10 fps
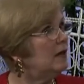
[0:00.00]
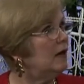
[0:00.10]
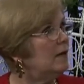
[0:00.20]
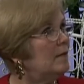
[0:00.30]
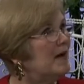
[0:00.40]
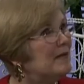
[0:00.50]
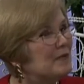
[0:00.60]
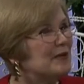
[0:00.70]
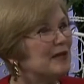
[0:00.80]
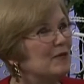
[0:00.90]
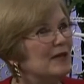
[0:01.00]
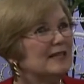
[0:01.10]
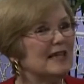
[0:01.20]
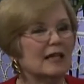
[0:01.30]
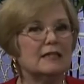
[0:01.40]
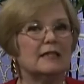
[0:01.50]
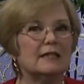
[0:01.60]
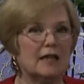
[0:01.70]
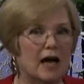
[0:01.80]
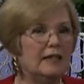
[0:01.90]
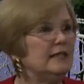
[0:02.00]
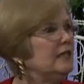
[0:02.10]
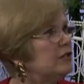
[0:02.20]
and what they want to sell us is IT